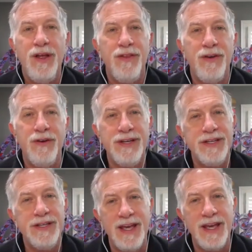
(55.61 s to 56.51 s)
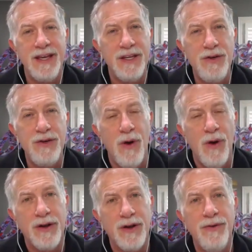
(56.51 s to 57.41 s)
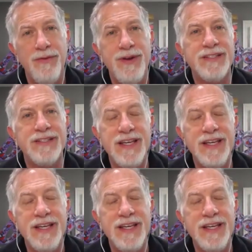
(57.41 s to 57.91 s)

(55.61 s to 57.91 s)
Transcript: there is a QR code next to